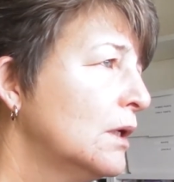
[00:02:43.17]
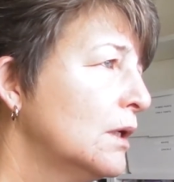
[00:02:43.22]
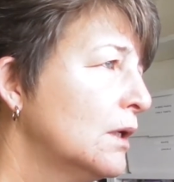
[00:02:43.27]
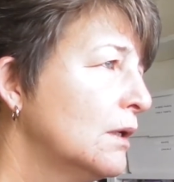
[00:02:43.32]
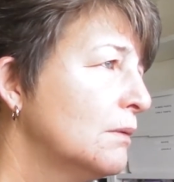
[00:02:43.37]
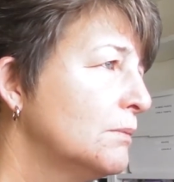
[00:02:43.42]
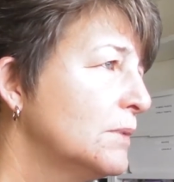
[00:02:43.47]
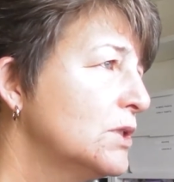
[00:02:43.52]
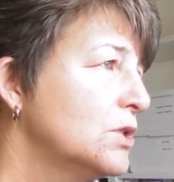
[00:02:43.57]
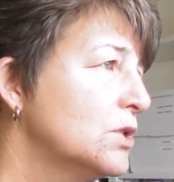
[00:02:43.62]

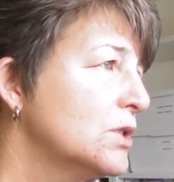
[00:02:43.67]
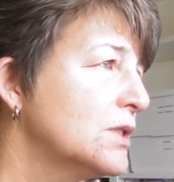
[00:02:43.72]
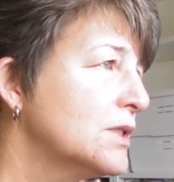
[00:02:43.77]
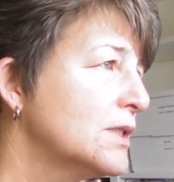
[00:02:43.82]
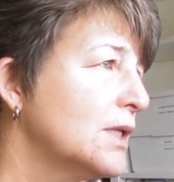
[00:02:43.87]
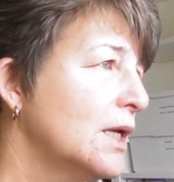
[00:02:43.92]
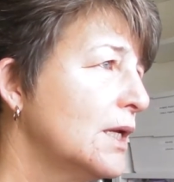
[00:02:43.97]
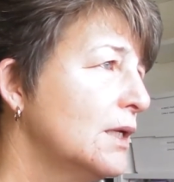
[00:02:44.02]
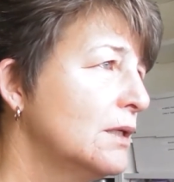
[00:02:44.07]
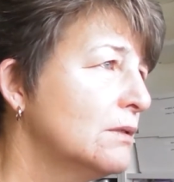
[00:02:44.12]
Let me just
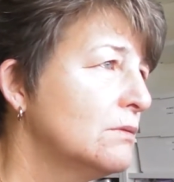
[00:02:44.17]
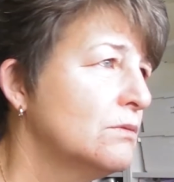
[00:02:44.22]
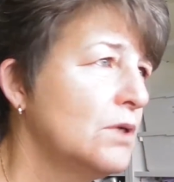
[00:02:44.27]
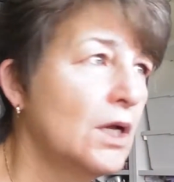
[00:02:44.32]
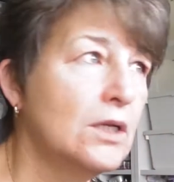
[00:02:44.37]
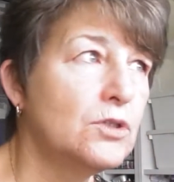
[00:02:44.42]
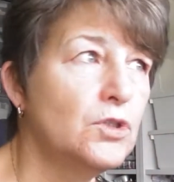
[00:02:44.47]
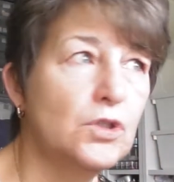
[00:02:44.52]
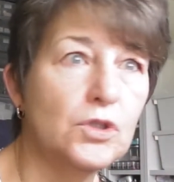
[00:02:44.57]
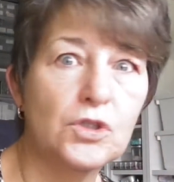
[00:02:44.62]
see.
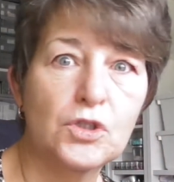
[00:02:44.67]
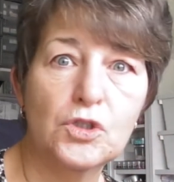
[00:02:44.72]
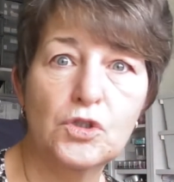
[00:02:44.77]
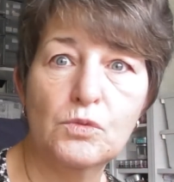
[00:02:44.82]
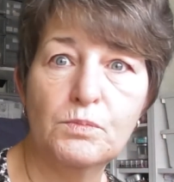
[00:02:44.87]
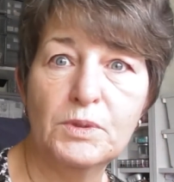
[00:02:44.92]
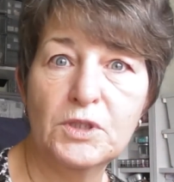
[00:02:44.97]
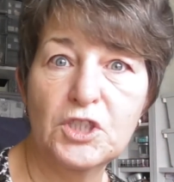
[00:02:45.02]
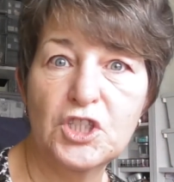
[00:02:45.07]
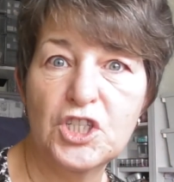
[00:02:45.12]
I'll just
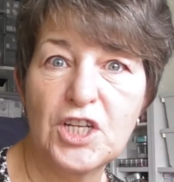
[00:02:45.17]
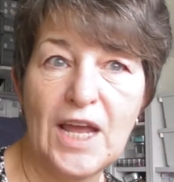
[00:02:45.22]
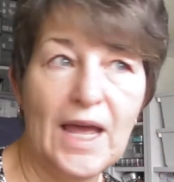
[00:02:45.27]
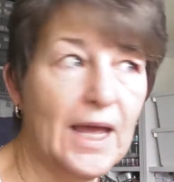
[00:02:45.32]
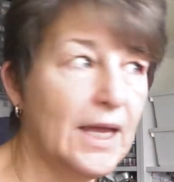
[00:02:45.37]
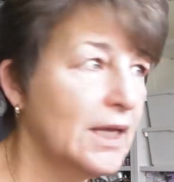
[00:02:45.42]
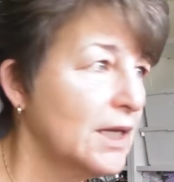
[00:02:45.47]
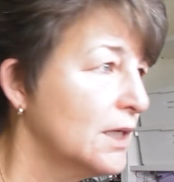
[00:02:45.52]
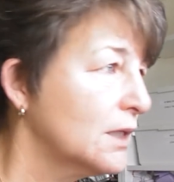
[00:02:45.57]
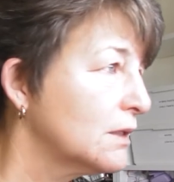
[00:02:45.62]
double
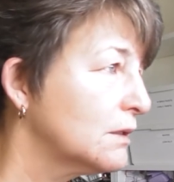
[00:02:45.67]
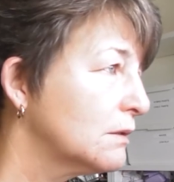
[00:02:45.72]
check.